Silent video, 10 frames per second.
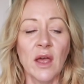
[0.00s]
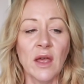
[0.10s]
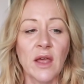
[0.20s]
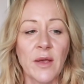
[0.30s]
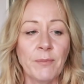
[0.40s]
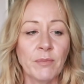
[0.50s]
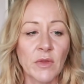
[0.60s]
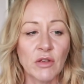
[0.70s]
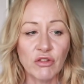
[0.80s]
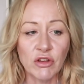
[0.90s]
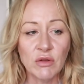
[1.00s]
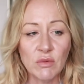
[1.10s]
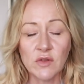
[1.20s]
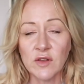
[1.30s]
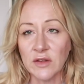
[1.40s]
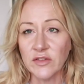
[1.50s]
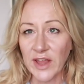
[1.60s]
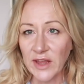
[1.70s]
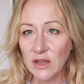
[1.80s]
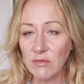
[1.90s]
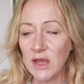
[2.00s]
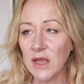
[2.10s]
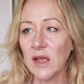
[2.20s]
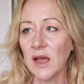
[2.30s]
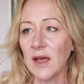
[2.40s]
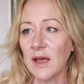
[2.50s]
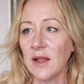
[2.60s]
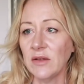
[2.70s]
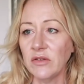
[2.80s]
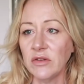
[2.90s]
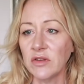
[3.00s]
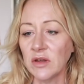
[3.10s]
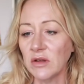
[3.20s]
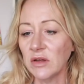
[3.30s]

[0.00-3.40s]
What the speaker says: suits and tailoring and